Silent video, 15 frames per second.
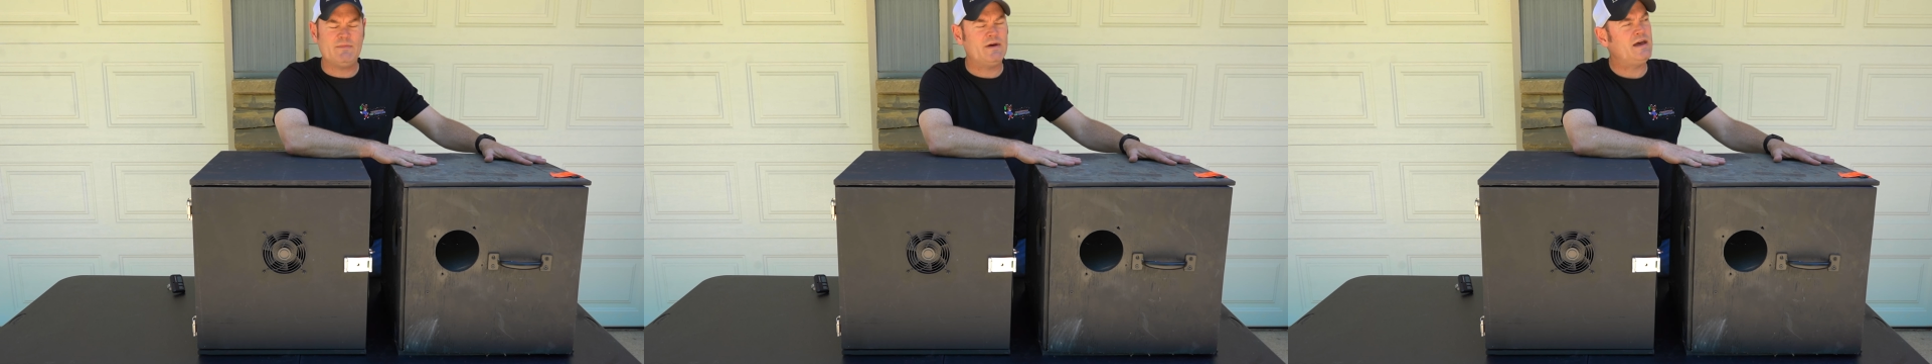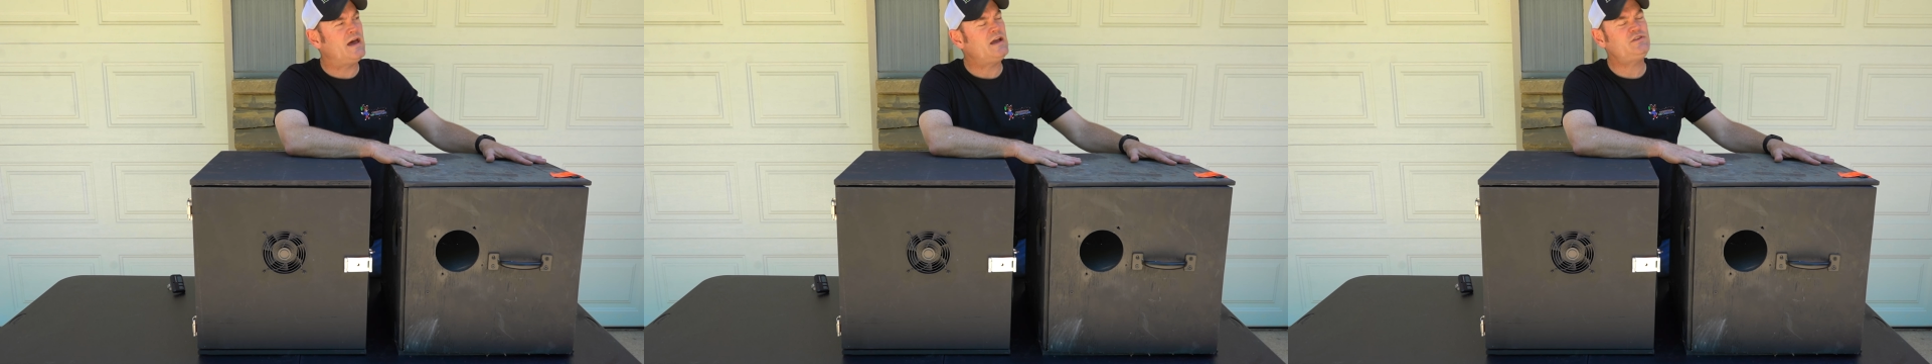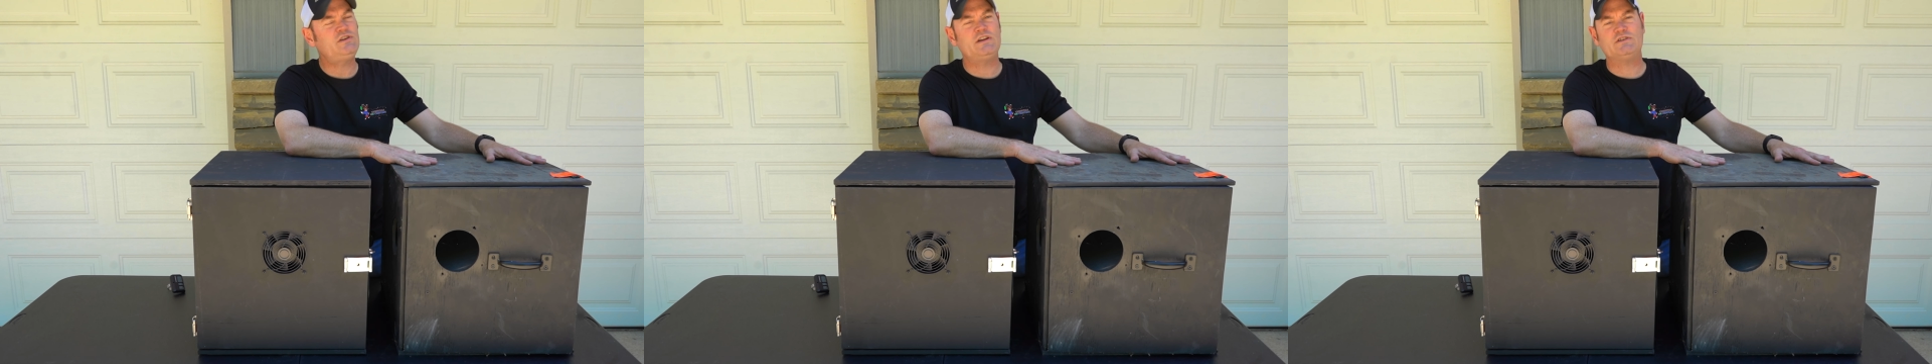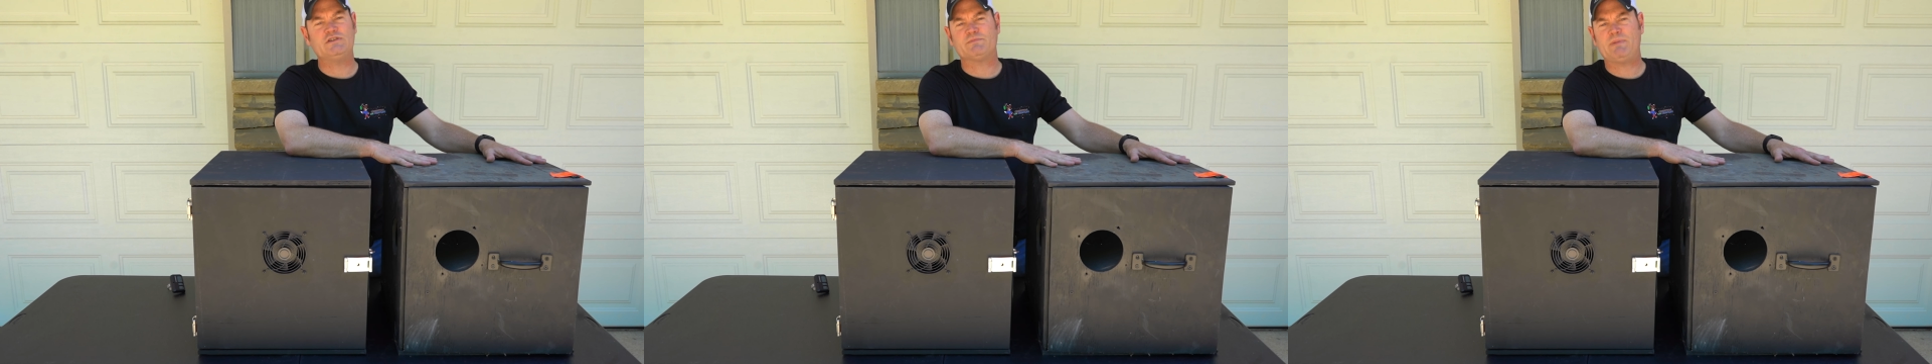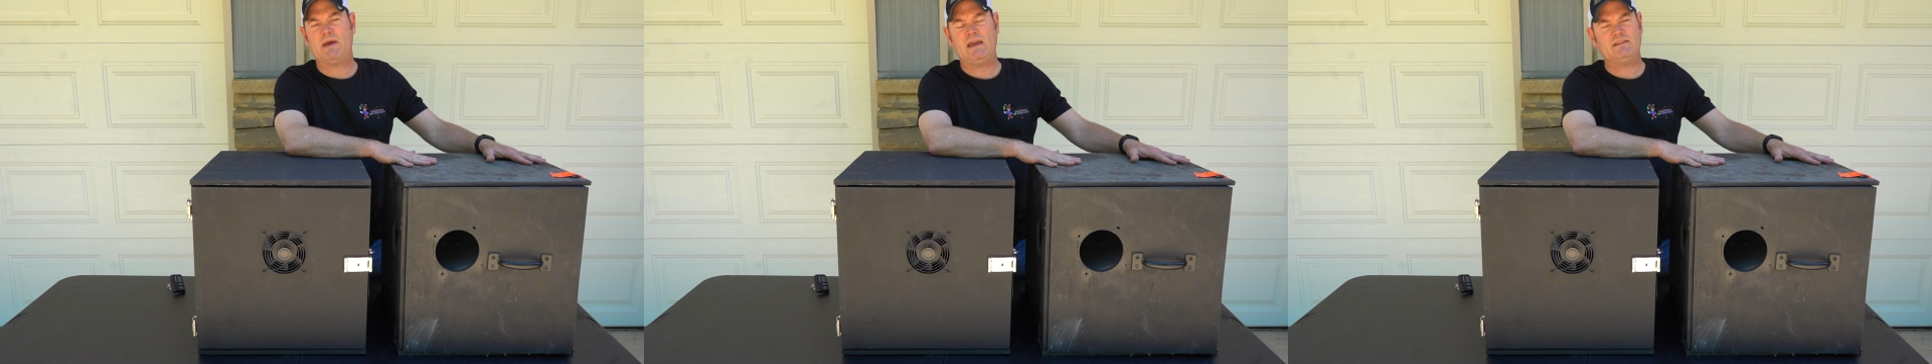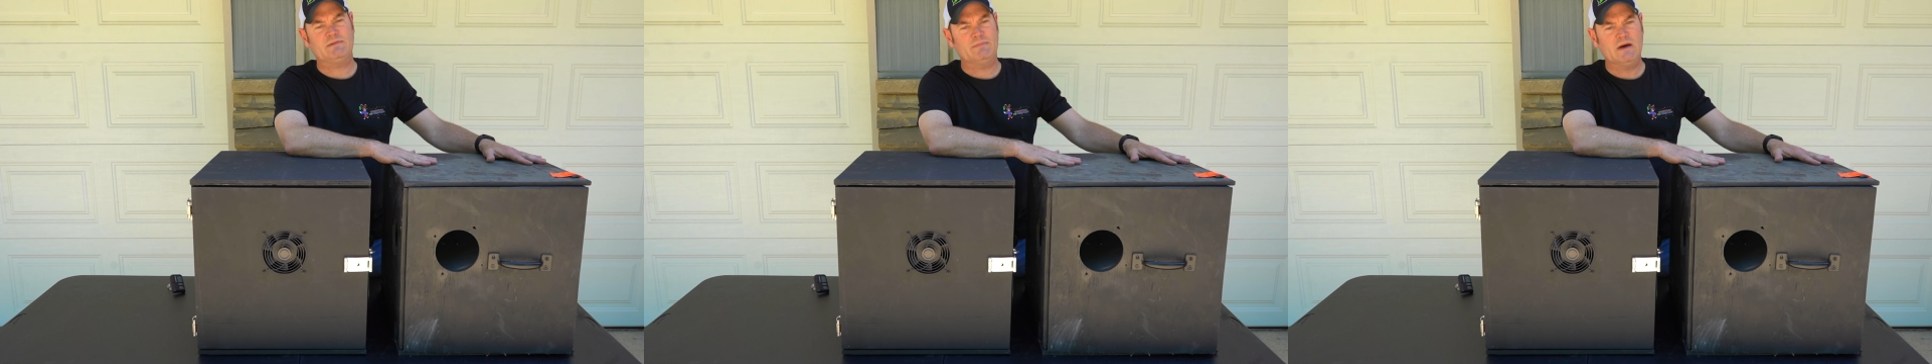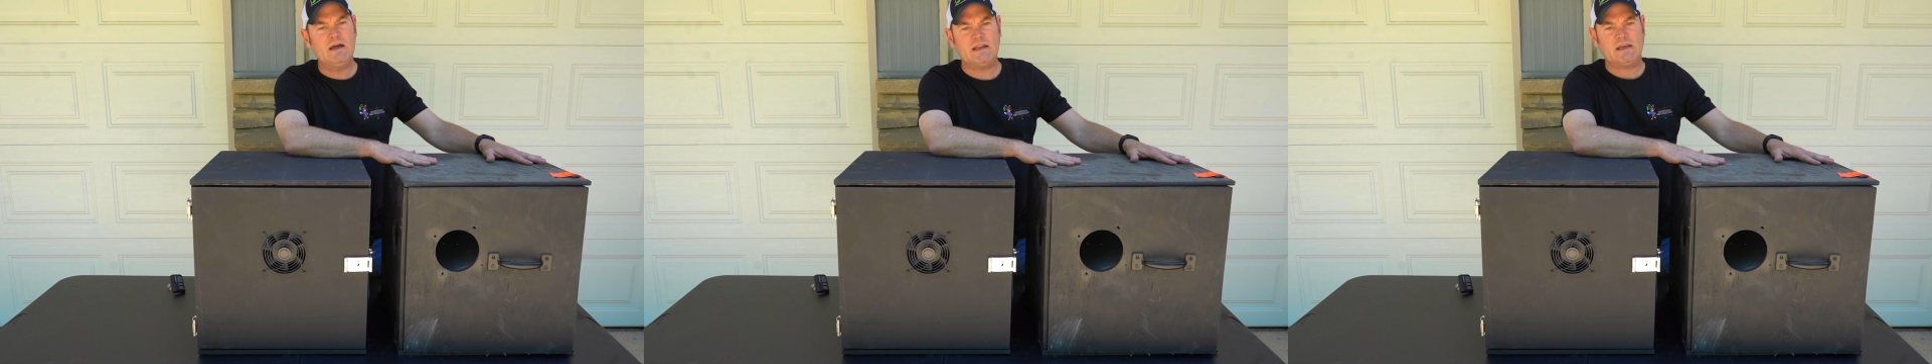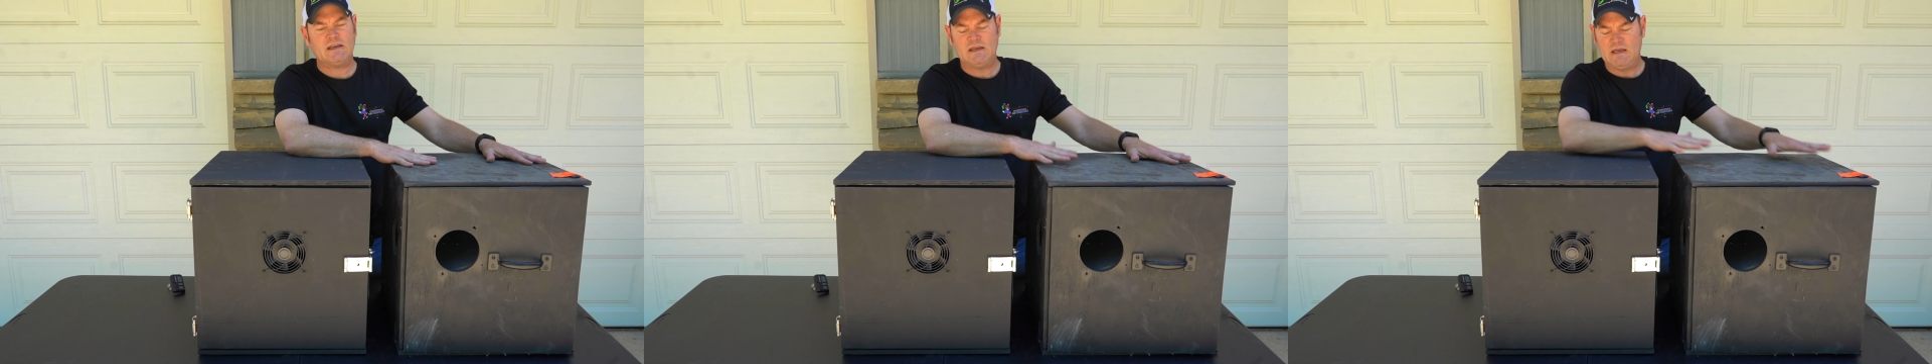I should have just paid the money.